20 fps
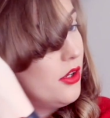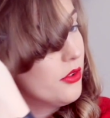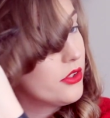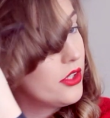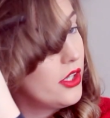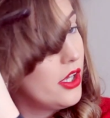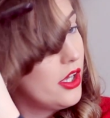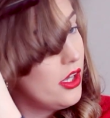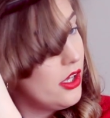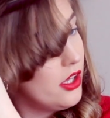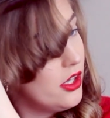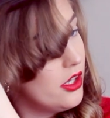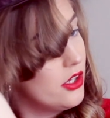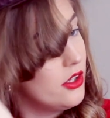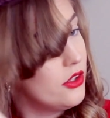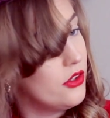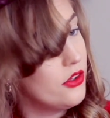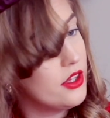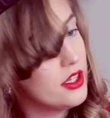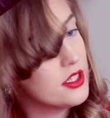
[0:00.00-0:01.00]
I'll
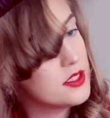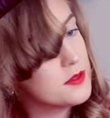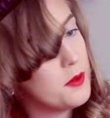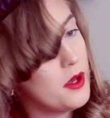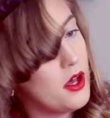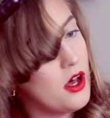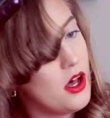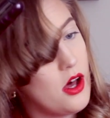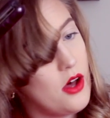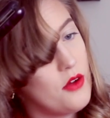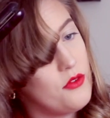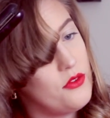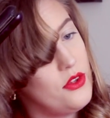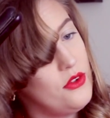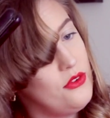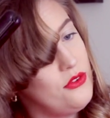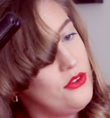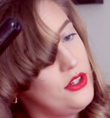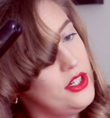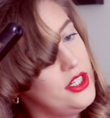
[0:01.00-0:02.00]
curl this part of
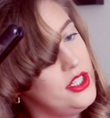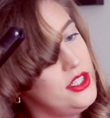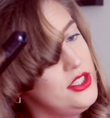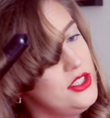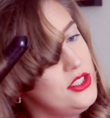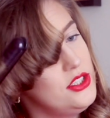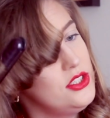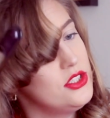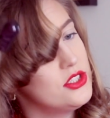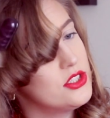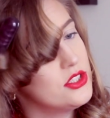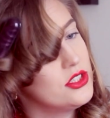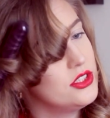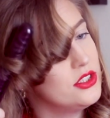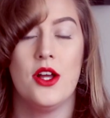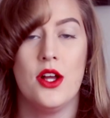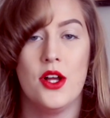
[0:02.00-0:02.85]
the fringe.